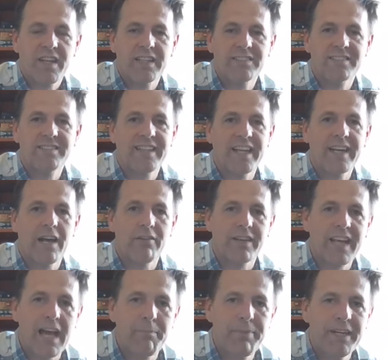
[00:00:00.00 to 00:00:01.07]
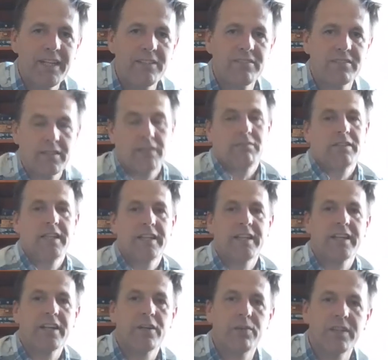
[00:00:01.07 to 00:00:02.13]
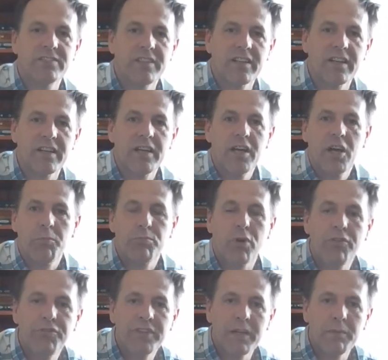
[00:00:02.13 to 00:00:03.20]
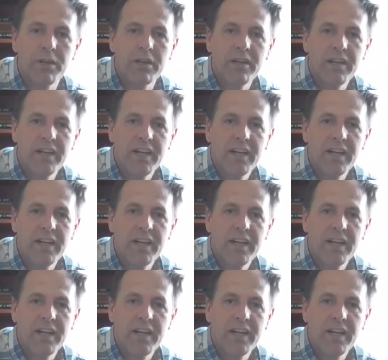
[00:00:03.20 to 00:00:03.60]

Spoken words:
its state-owned companies are getting increasingly profitable.